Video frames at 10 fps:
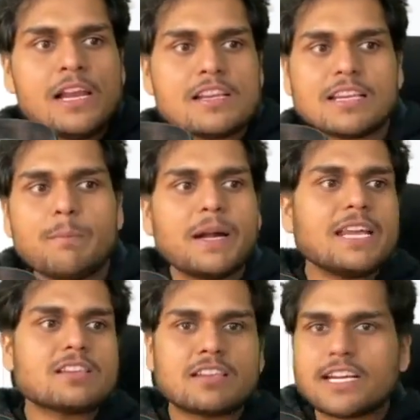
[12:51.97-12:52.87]
somebody
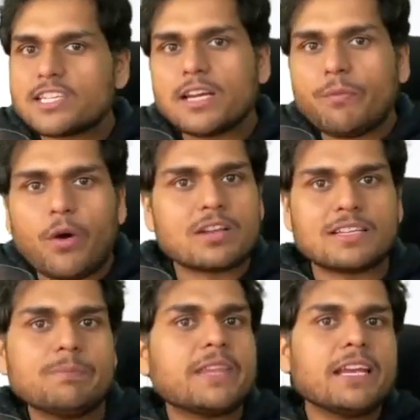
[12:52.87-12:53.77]
is searching for
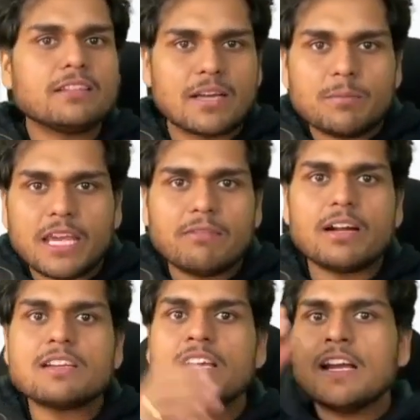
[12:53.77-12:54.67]
something, some
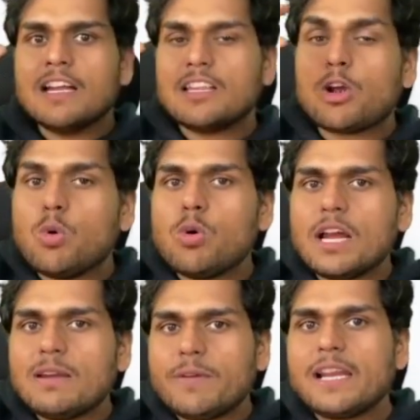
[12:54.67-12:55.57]
keywords, the
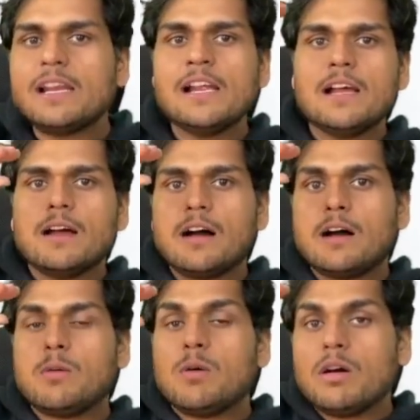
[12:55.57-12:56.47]
Google will
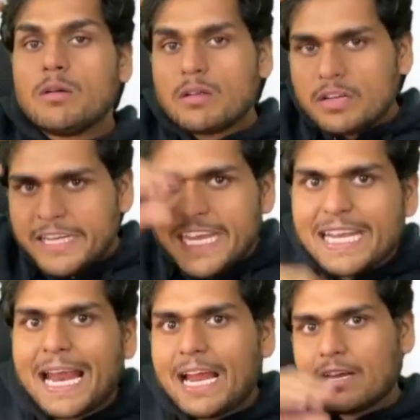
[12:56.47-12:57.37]

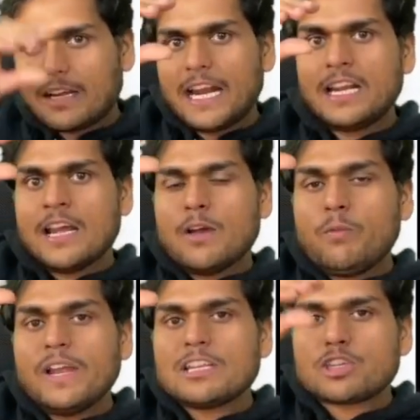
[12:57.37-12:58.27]
de-rank, right?
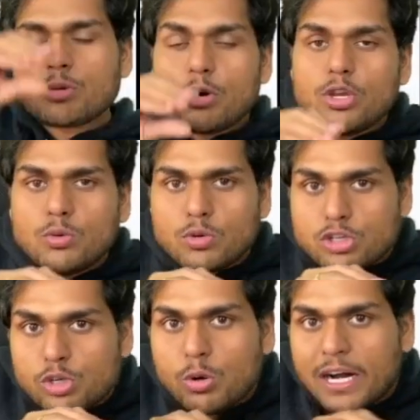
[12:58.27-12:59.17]
Will
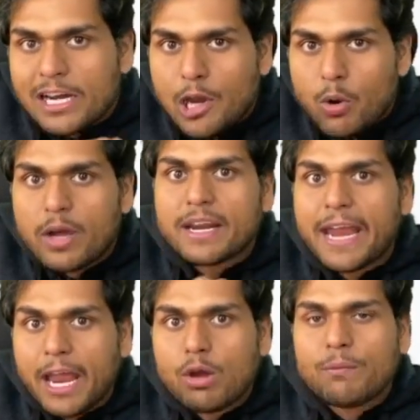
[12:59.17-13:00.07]
show a lower
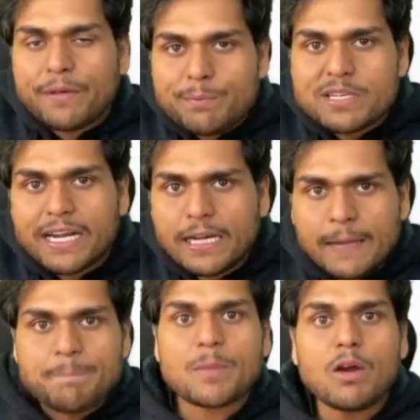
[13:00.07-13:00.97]
rank of website
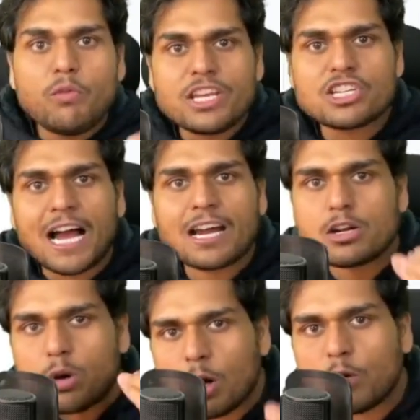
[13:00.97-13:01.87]
which are
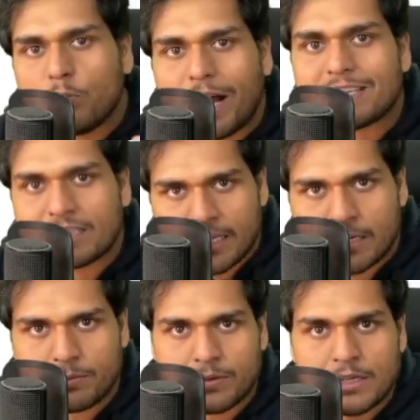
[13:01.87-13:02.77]
not fast
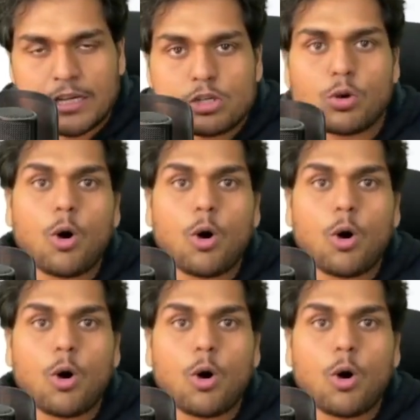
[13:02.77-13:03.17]
enough. So